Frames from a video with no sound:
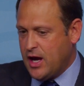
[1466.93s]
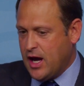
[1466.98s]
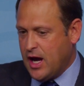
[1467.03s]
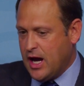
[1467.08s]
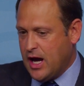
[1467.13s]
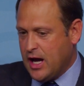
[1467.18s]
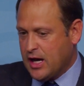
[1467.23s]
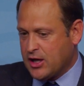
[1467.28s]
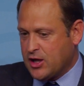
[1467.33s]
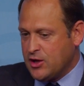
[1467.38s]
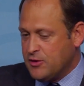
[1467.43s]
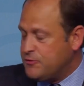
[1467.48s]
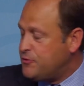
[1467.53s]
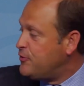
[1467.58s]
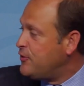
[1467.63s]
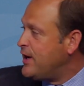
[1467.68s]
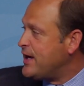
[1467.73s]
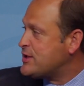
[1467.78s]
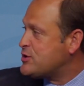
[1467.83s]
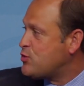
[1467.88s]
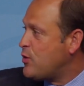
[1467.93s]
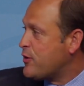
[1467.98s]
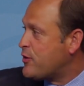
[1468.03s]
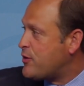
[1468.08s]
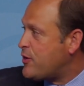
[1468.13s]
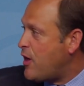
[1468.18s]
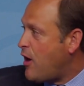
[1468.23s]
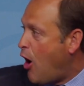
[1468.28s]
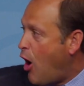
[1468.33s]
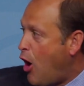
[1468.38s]
conflicts
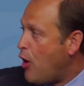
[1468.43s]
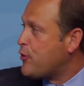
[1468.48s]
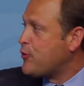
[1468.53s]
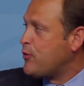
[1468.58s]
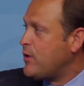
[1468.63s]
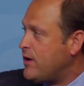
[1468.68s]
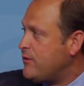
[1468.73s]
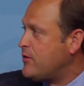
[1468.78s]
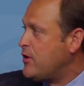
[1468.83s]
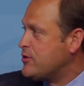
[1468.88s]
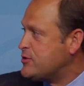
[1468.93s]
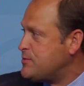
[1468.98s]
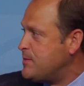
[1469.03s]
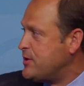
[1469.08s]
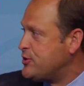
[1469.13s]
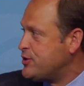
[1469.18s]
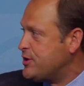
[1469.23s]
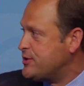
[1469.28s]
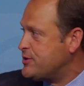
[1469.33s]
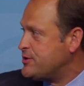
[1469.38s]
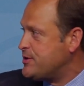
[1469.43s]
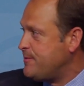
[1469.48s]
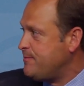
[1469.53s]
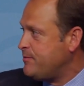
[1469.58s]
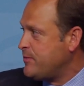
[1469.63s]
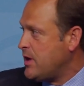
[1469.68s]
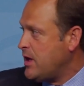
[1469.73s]
with all three of those missions.